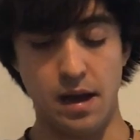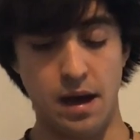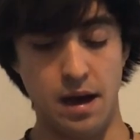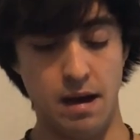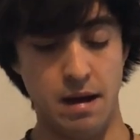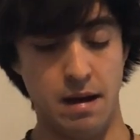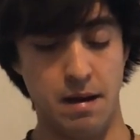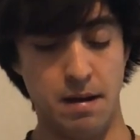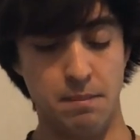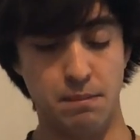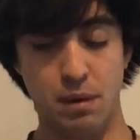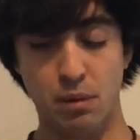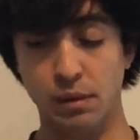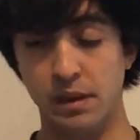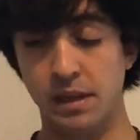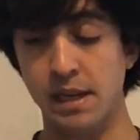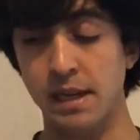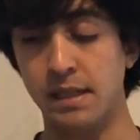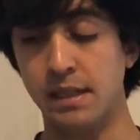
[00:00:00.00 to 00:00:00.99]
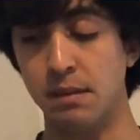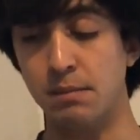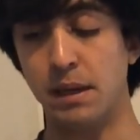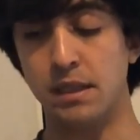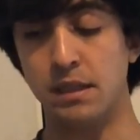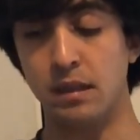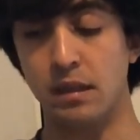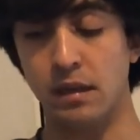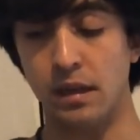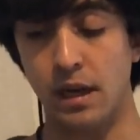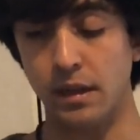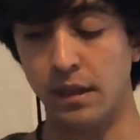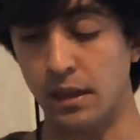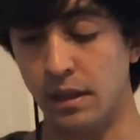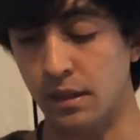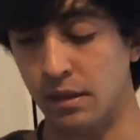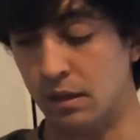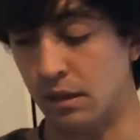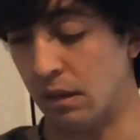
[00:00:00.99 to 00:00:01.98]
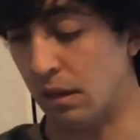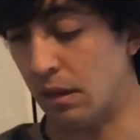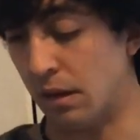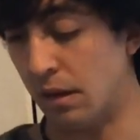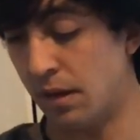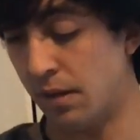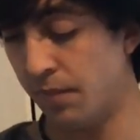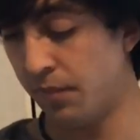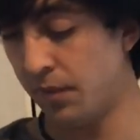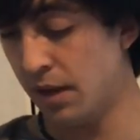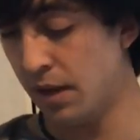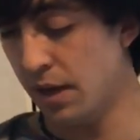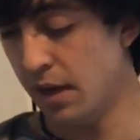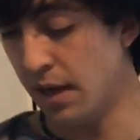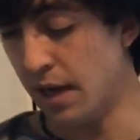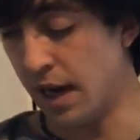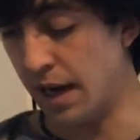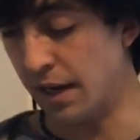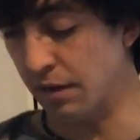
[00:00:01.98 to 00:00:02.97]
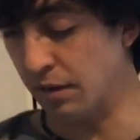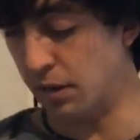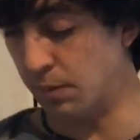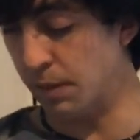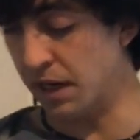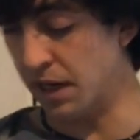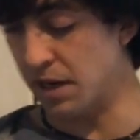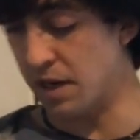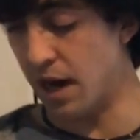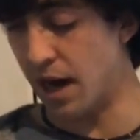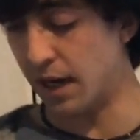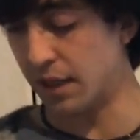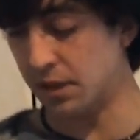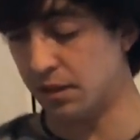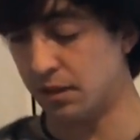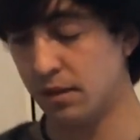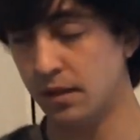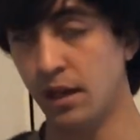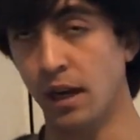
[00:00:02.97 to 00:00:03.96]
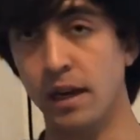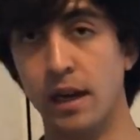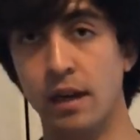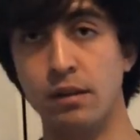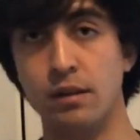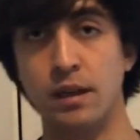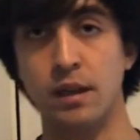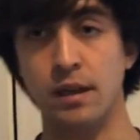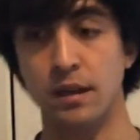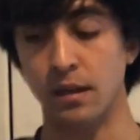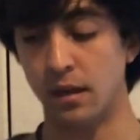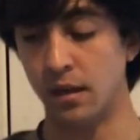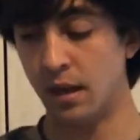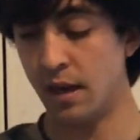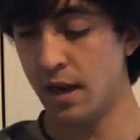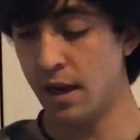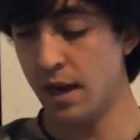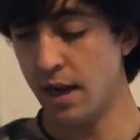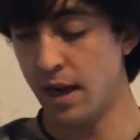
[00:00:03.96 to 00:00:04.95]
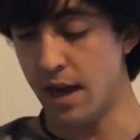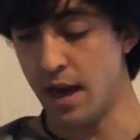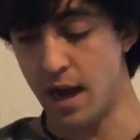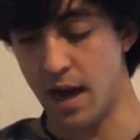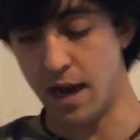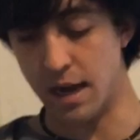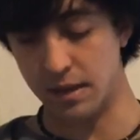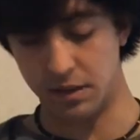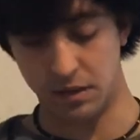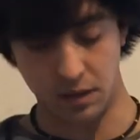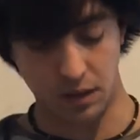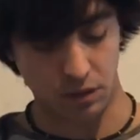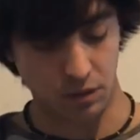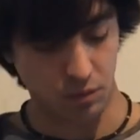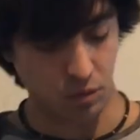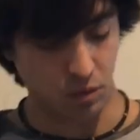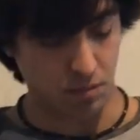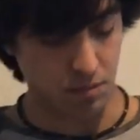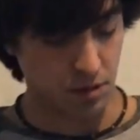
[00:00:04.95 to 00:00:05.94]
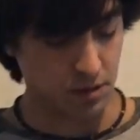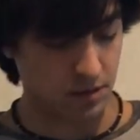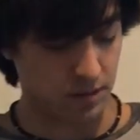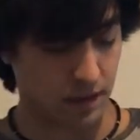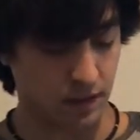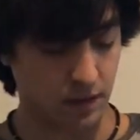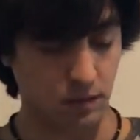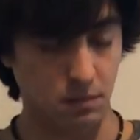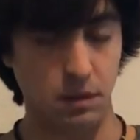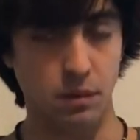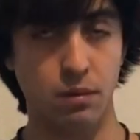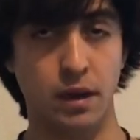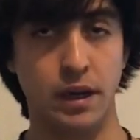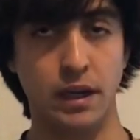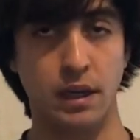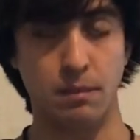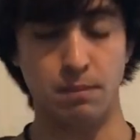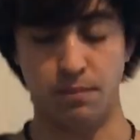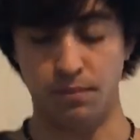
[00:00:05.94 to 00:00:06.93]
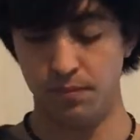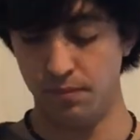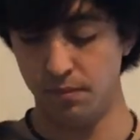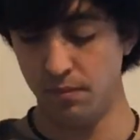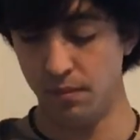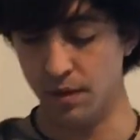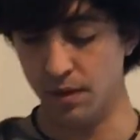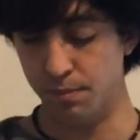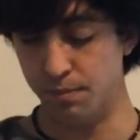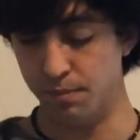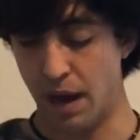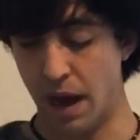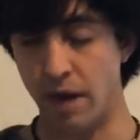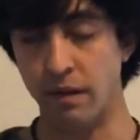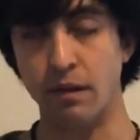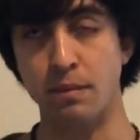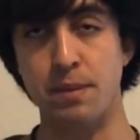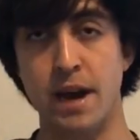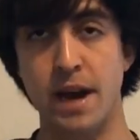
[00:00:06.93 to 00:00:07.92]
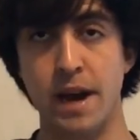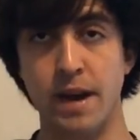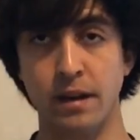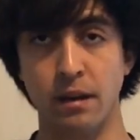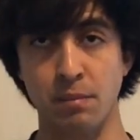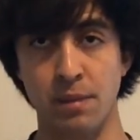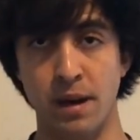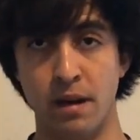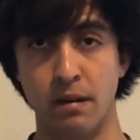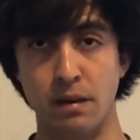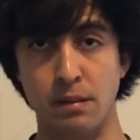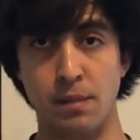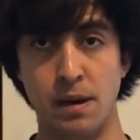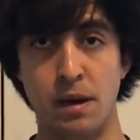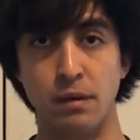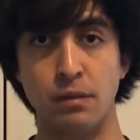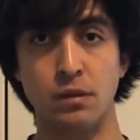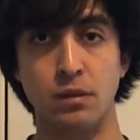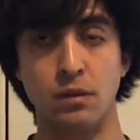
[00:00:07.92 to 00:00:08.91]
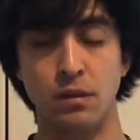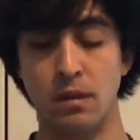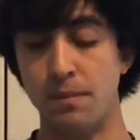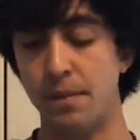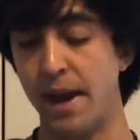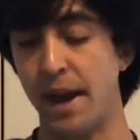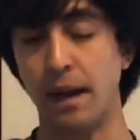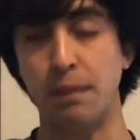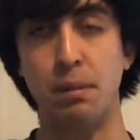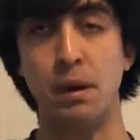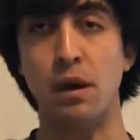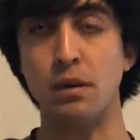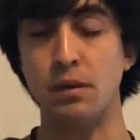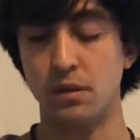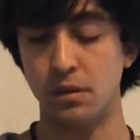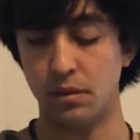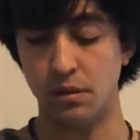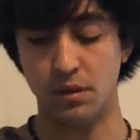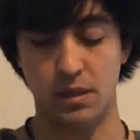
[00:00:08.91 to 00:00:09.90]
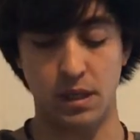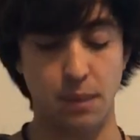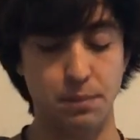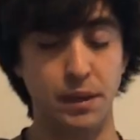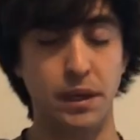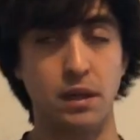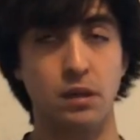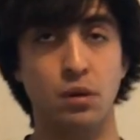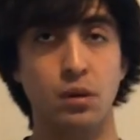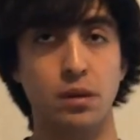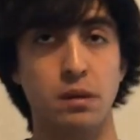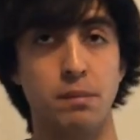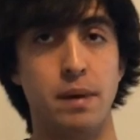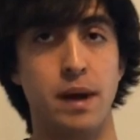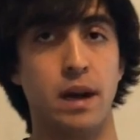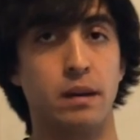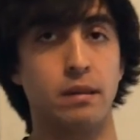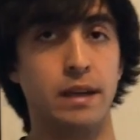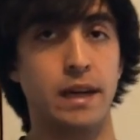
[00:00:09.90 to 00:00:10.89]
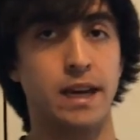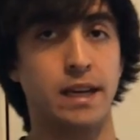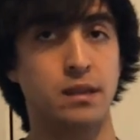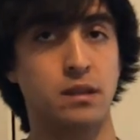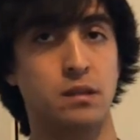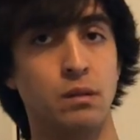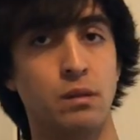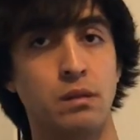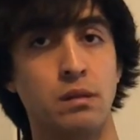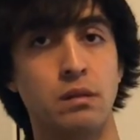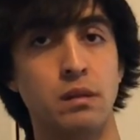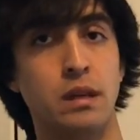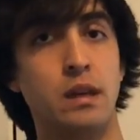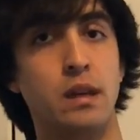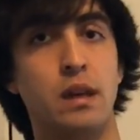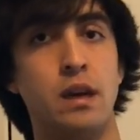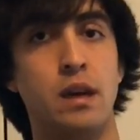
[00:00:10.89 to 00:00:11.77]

But with this, it makes it a lot easier. And there's been a notch cut out here, as he will most likely be running a battery bag or battery pouch or mag pouch or something to hold the battery externally.